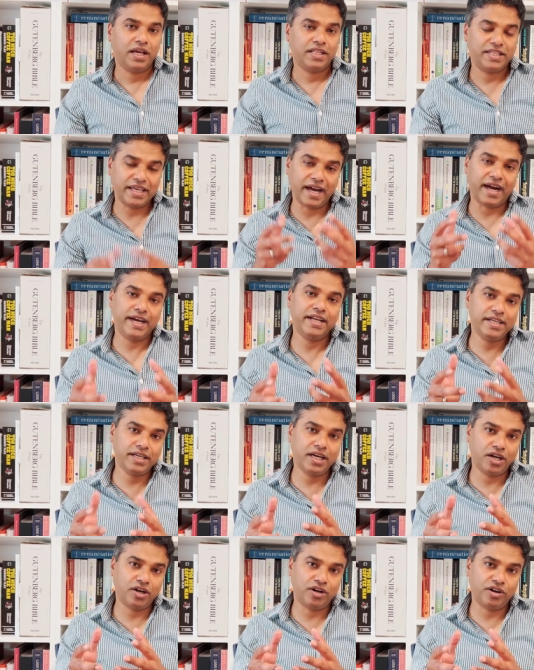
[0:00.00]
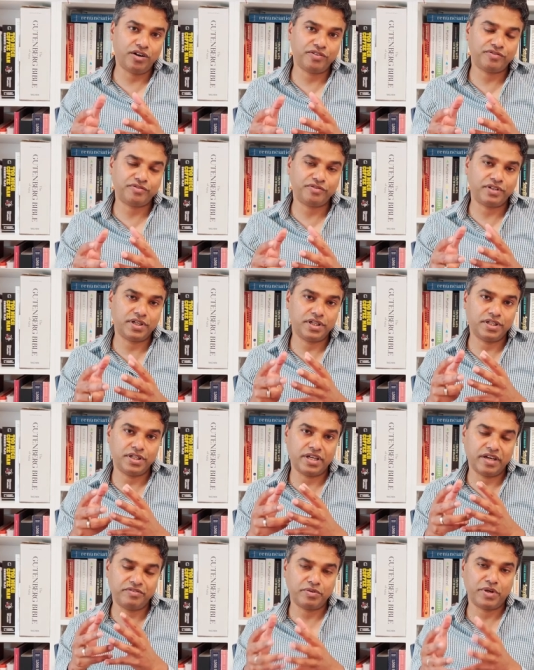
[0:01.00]
The idea of uh,
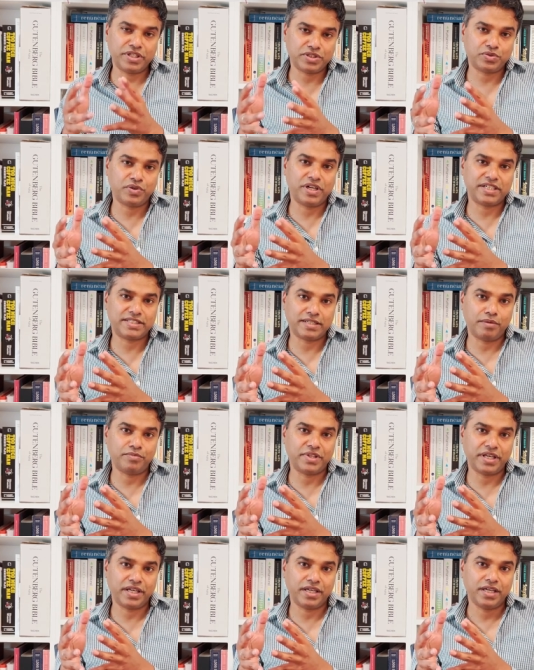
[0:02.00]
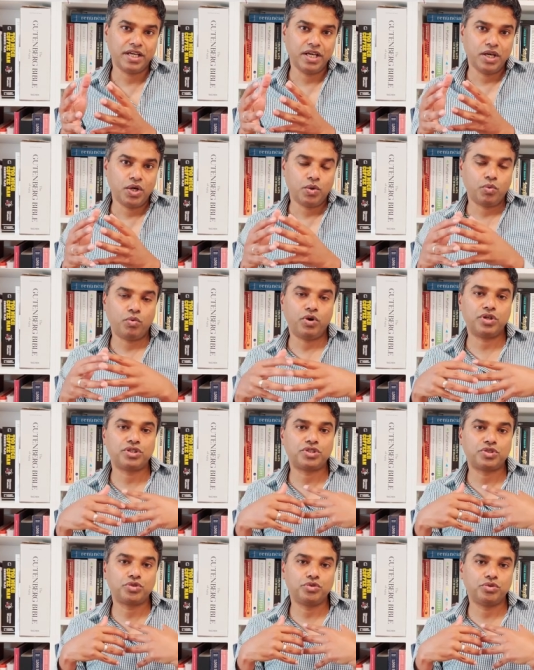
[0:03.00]
everyone is good at something
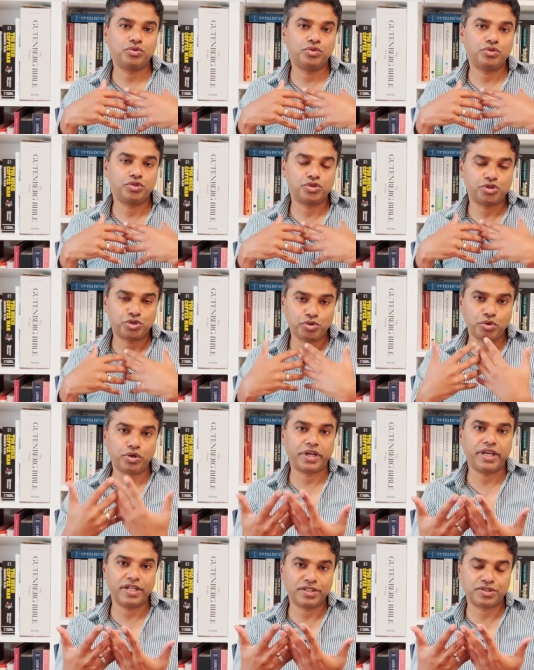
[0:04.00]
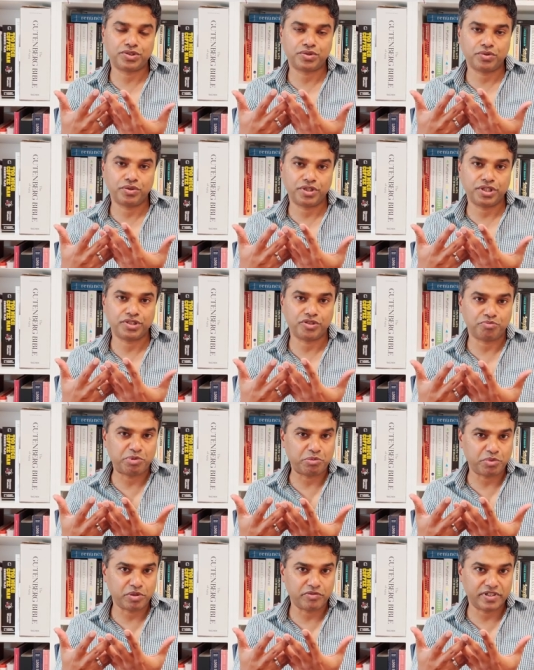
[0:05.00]
was to showcase stories of
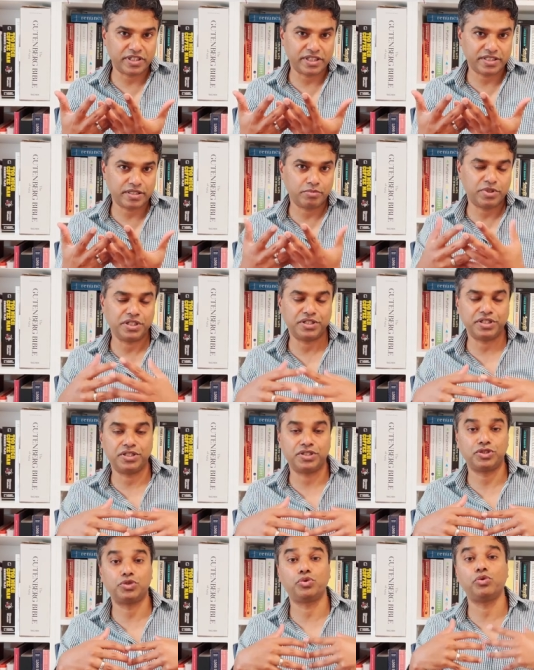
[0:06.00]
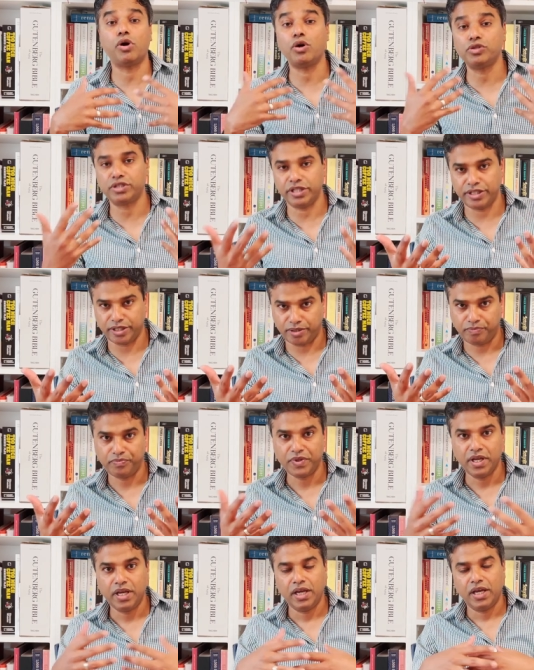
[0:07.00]
people with disabilities throughout the year.
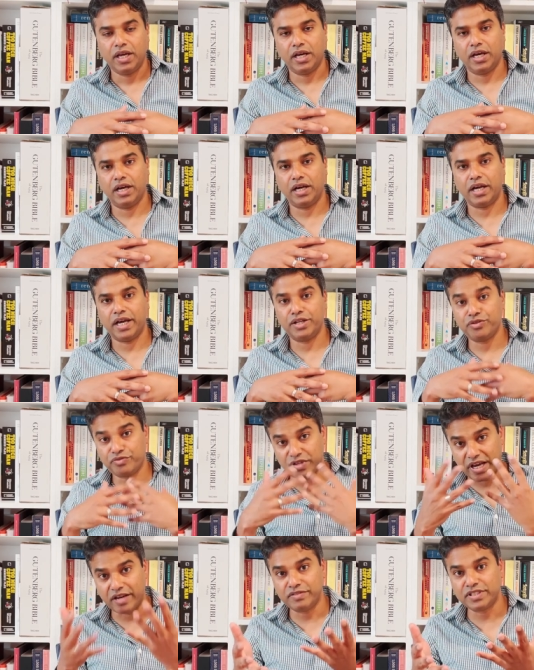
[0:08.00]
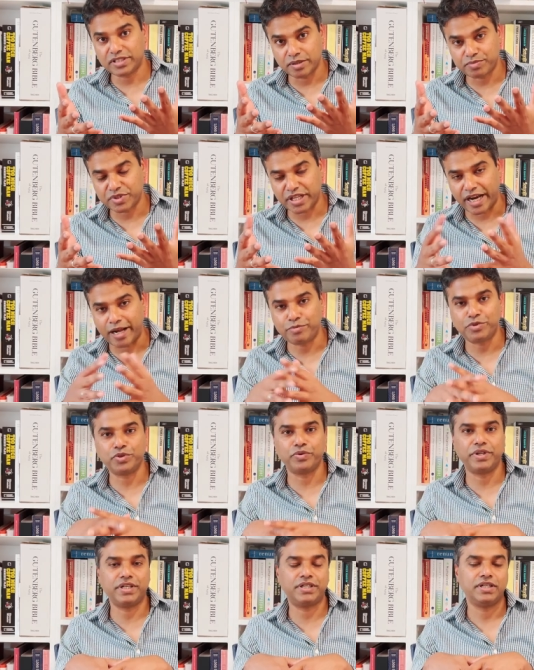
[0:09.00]
Uh, and if you haven't subscribed
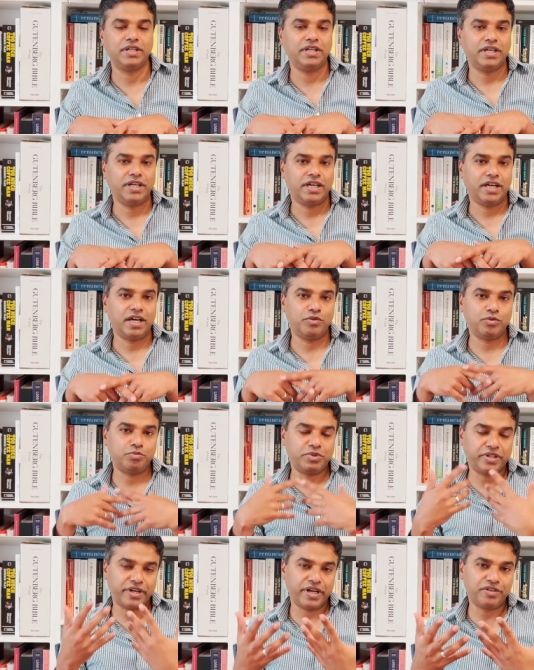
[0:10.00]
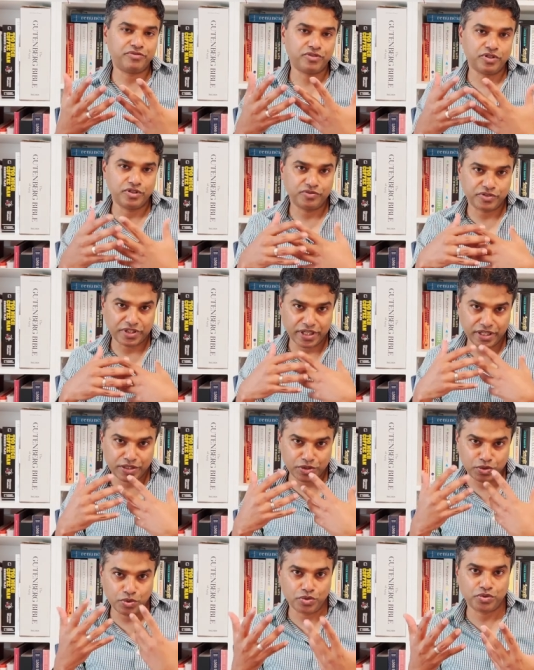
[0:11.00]
to it, I would be grateful if you
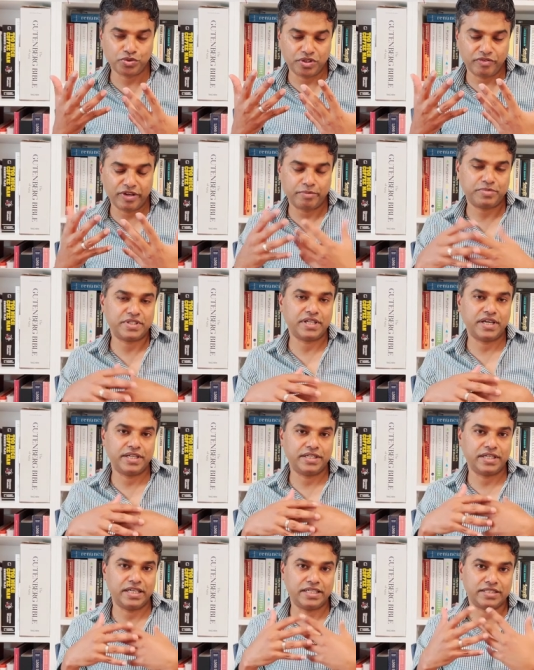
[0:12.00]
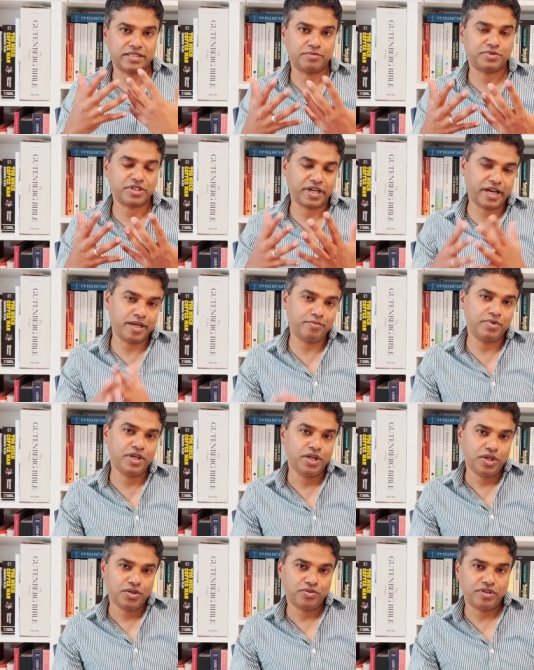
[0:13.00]
can go to the website and subscribe
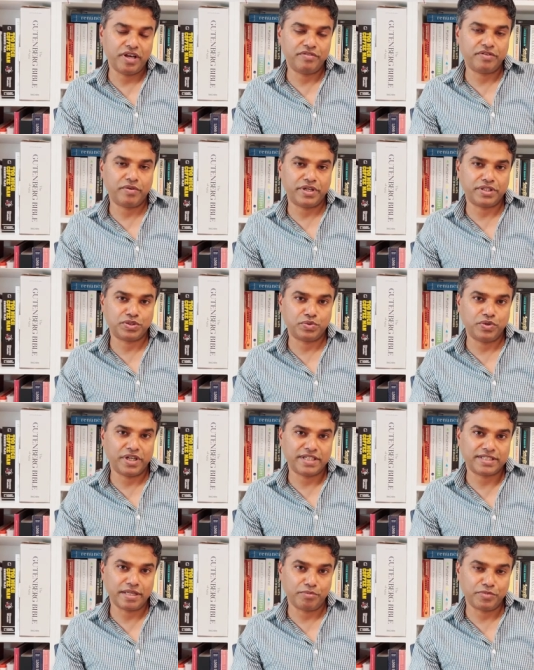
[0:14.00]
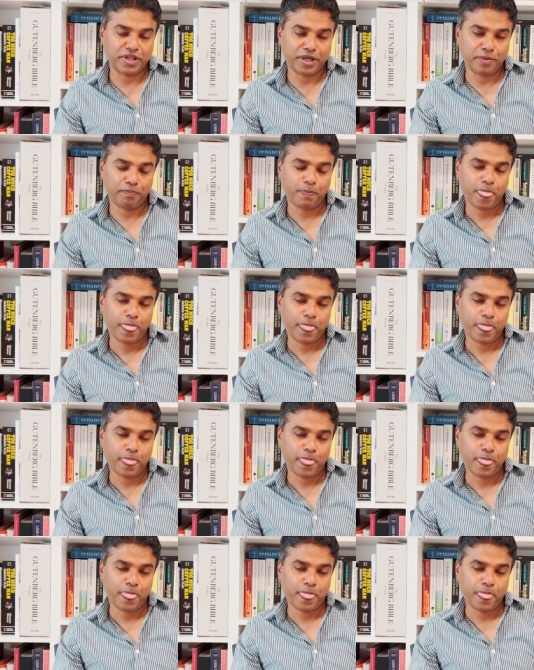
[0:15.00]
to Everyone is Good at Something.